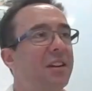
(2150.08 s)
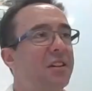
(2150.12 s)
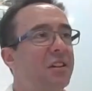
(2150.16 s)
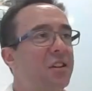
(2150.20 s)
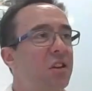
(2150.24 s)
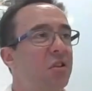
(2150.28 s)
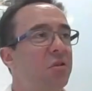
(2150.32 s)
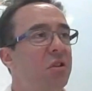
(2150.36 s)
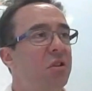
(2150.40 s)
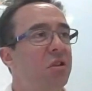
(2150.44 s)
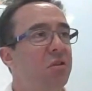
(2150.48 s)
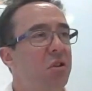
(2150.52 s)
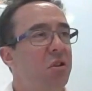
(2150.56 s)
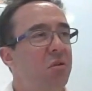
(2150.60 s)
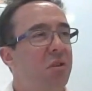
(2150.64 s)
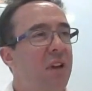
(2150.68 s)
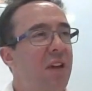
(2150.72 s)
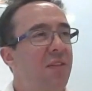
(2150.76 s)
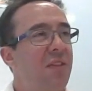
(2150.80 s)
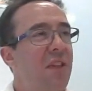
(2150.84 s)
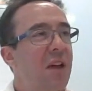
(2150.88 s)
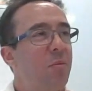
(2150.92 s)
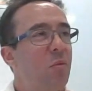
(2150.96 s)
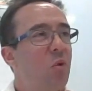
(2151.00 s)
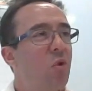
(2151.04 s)
So you, you
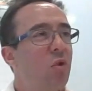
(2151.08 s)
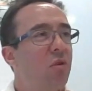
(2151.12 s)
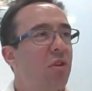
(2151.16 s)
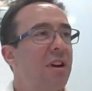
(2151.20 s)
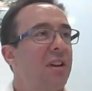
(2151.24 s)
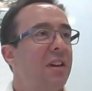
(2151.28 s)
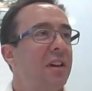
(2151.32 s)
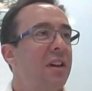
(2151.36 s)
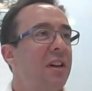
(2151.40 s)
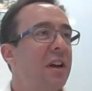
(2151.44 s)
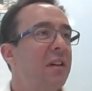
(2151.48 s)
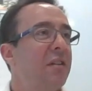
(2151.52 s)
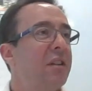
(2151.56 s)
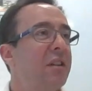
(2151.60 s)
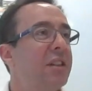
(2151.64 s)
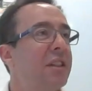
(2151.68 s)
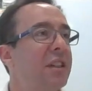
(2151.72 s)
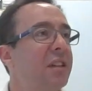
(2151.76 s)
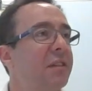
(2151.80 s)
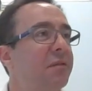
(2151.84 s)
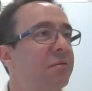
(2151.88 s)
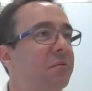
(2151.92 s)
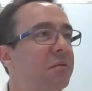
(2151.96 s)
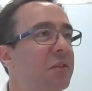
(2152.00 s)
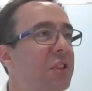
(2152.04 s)
get that more
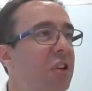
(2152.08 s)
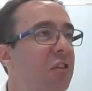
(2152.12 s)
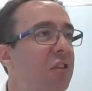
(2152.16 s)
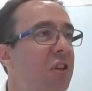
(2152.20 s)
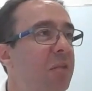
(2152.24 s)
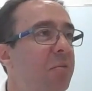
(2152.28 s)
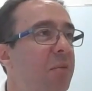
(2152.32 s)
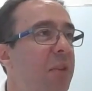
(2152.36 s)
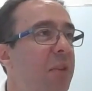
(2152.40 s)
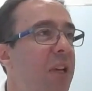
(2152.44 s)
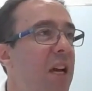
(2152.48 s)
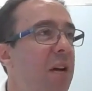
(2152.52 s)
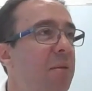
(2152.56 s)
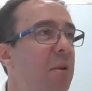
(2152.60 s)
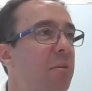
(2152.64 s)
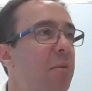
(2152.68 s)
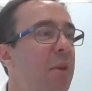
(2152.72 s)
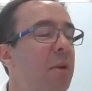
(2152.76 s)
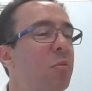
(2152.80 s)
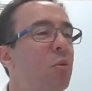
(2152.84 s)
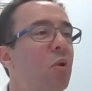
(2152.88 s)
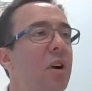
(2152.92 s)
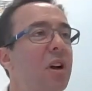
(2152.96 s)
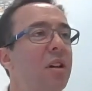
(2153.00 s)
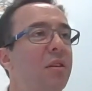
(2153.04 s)
granularity, so it can become a
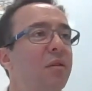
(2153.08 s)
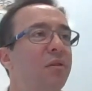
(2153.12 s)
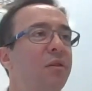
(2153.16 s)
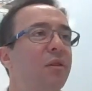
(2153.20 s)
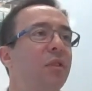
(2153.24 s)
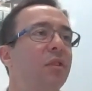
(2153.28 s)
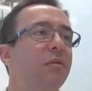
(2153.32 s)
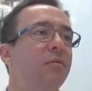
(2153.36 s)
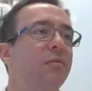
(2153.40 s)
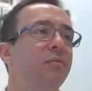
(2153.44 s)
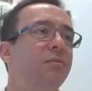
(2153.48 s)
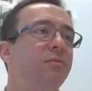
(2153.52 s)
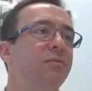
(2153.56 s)
bit more helpful.